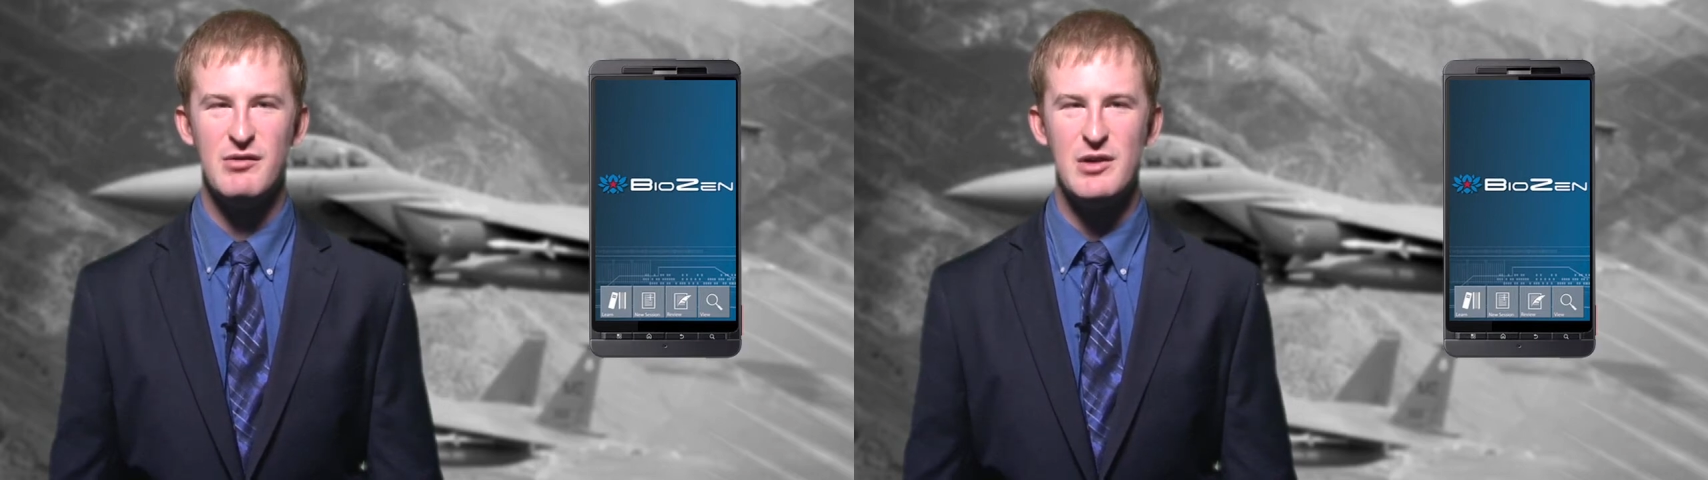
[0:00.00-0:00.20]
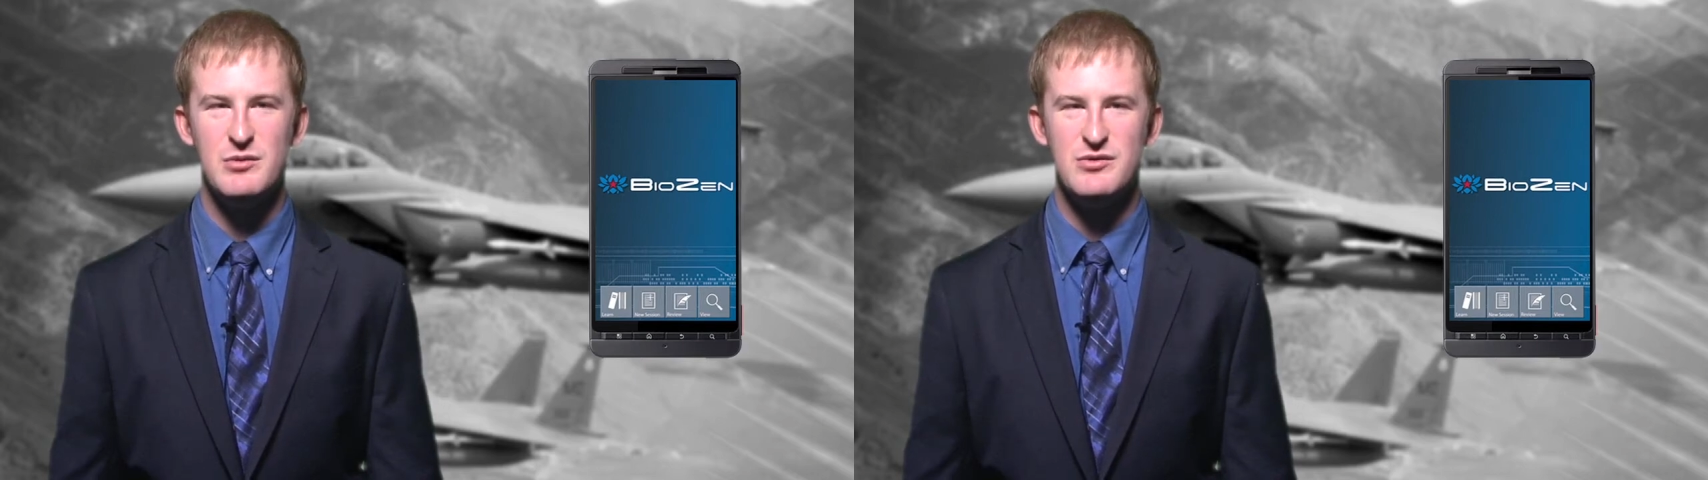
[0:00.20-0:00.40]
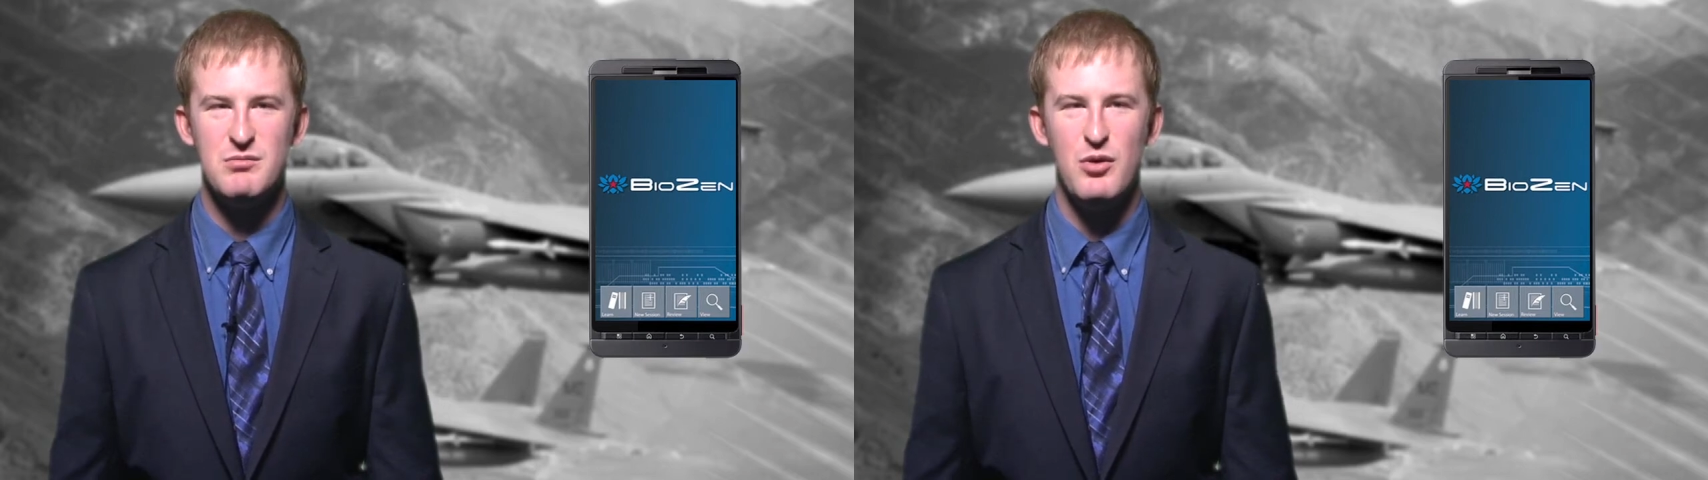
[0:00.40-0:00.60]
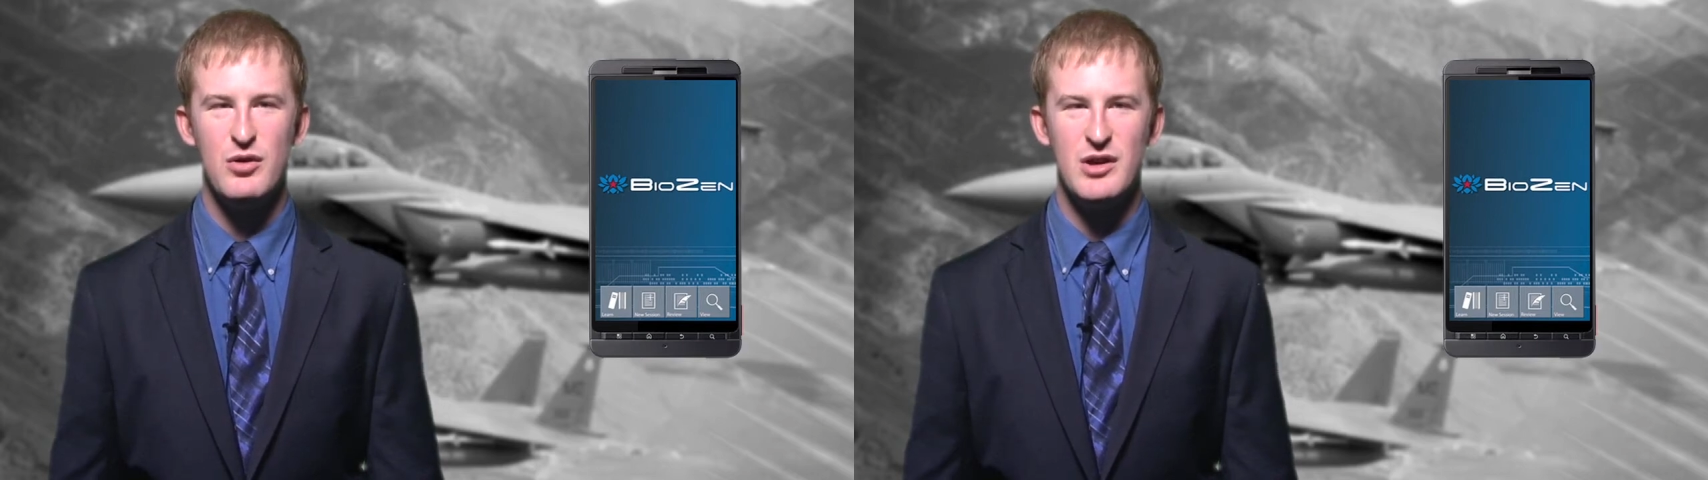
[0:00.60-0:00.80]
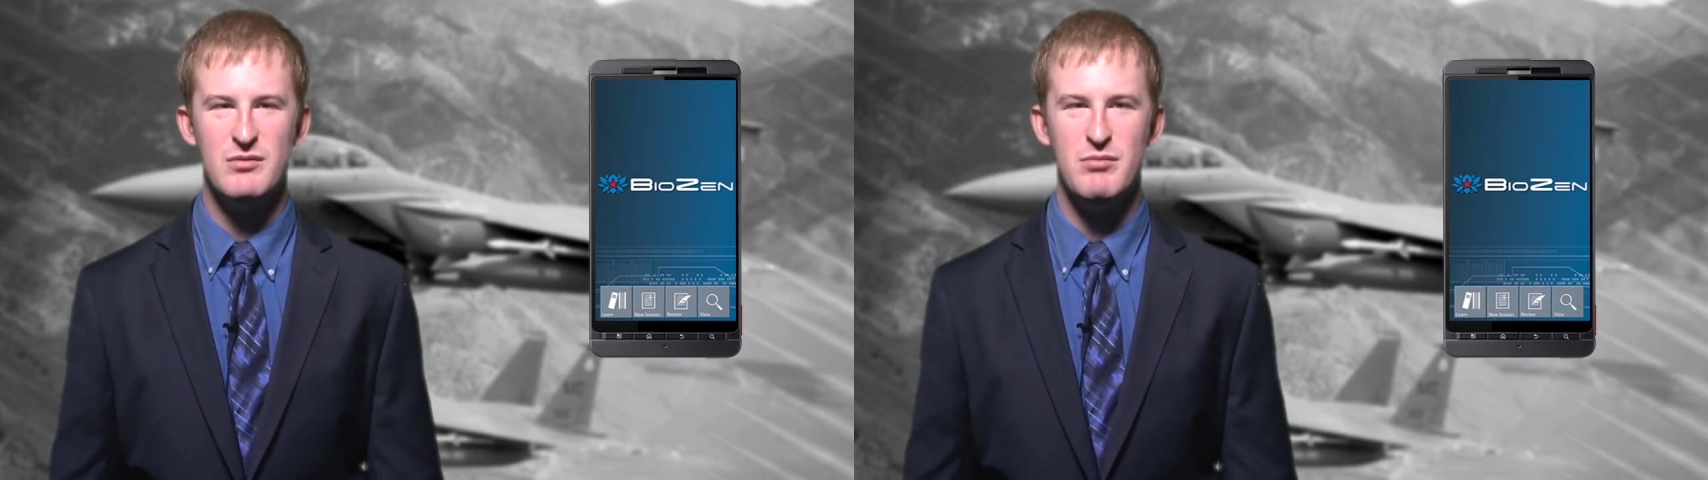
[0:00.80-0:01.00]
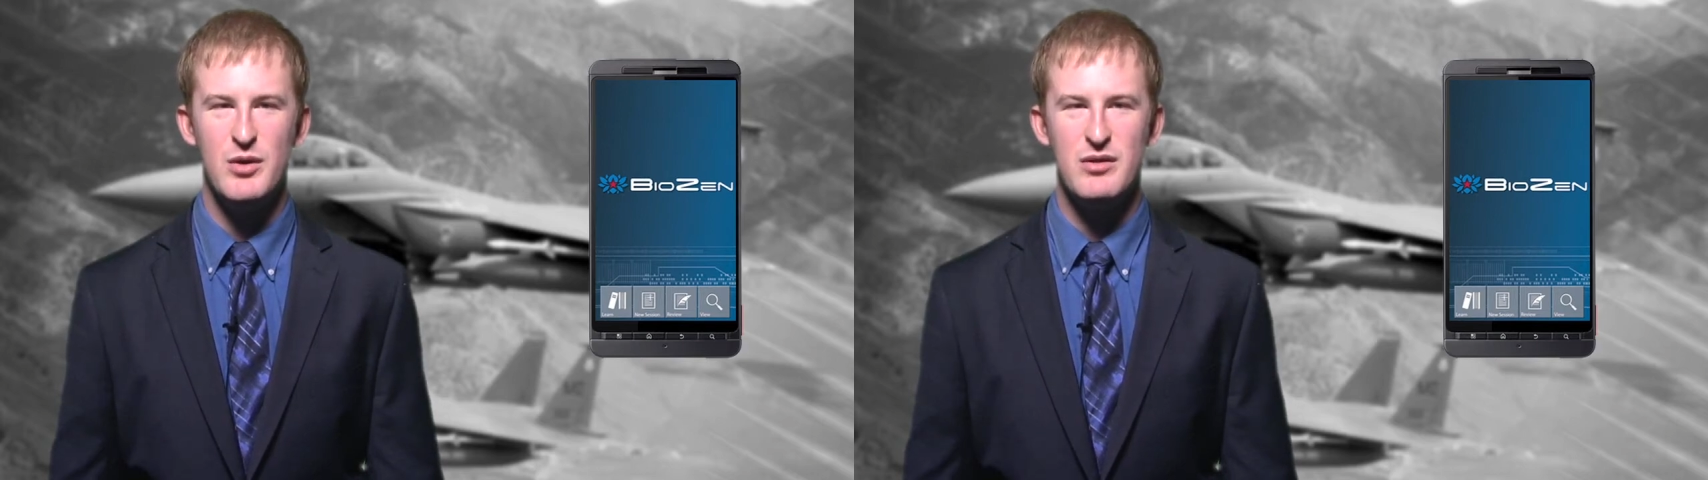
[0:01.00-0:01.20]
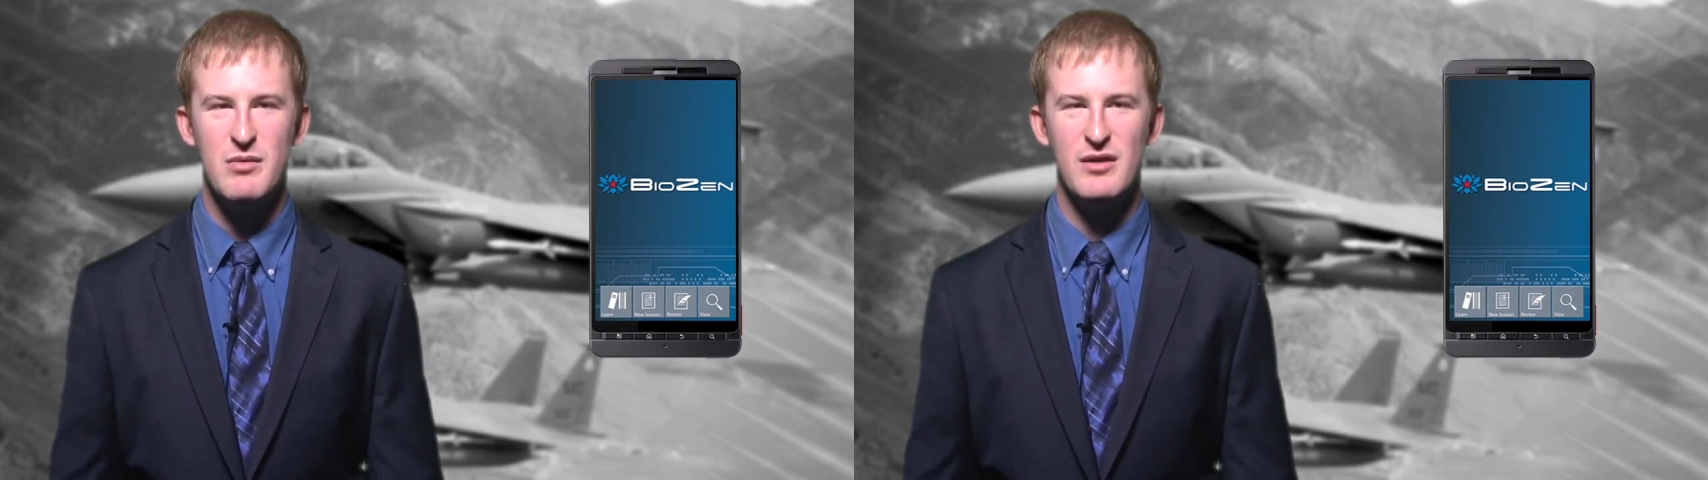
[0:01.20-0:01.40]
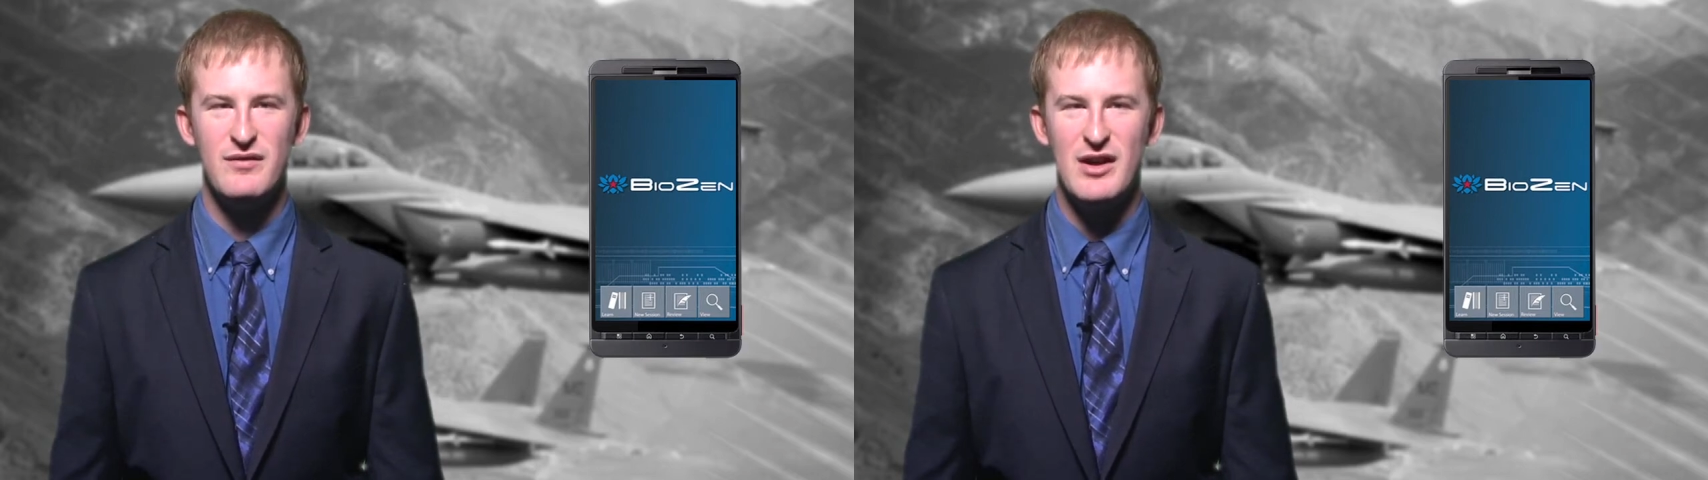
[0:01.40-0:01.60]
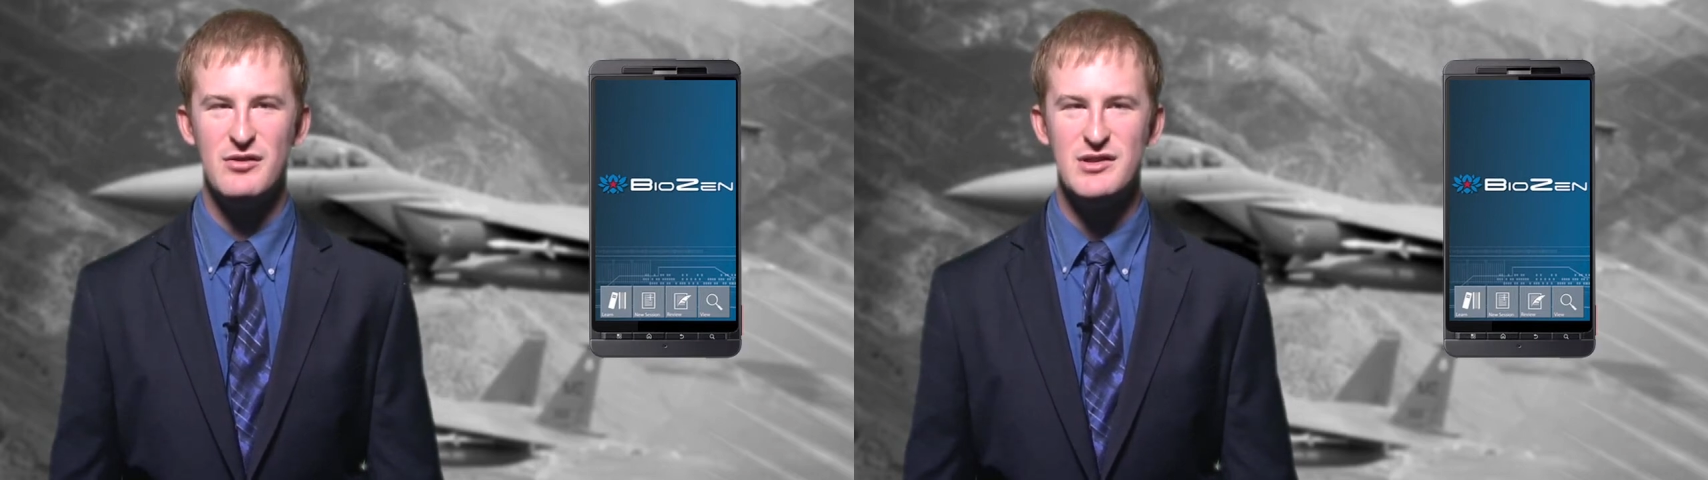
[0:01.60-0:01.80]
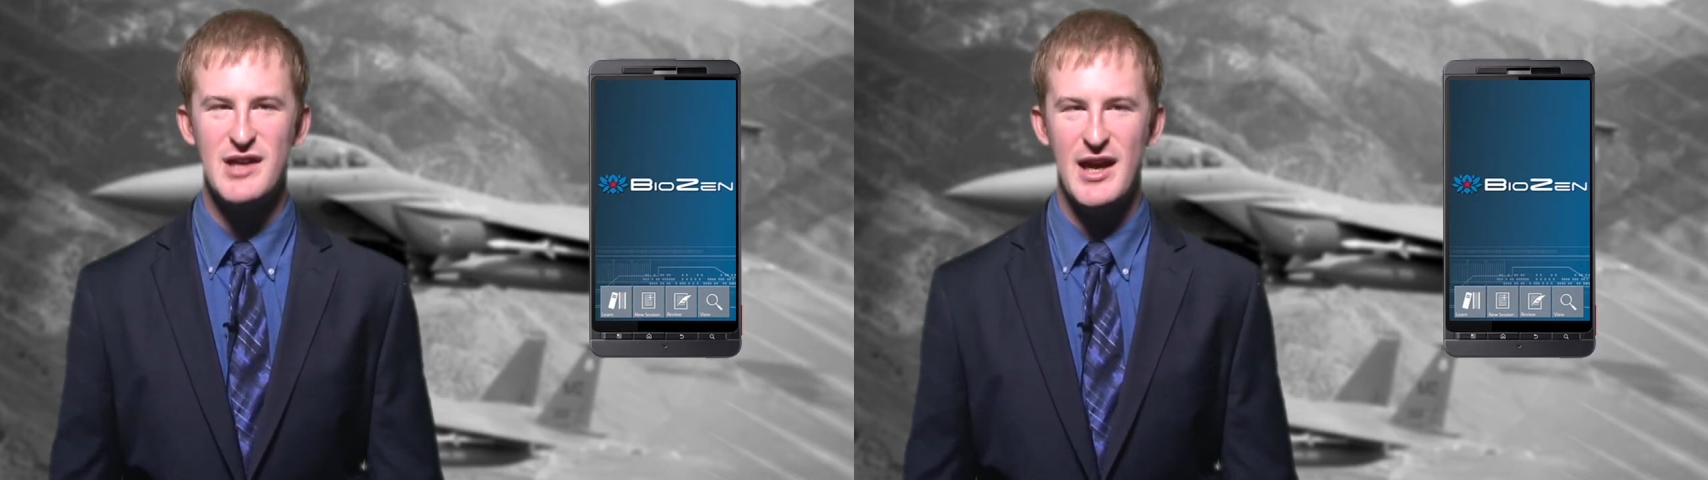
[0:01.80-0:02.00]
rate was reported both among veterans